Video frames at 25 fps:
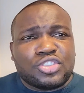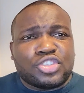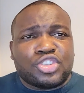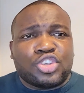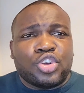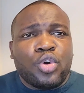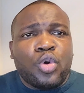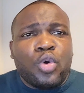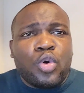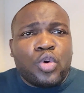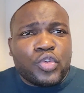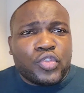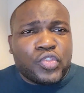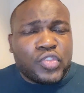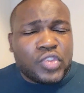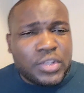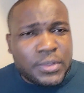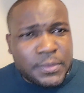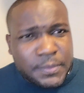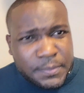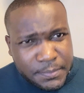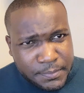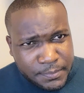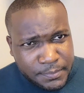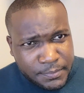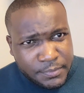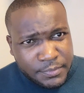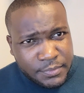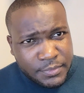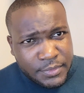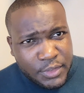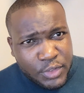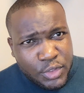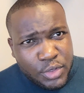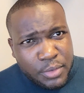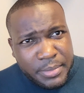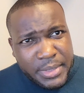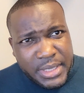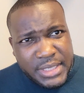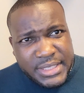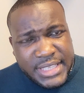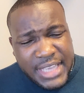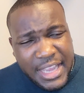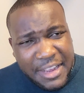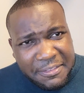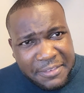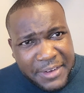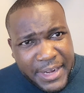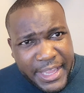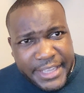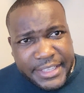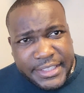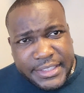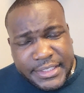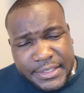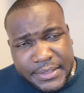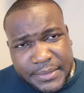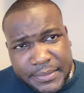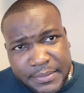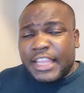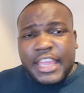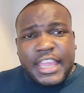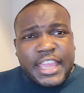choose to miss a flight.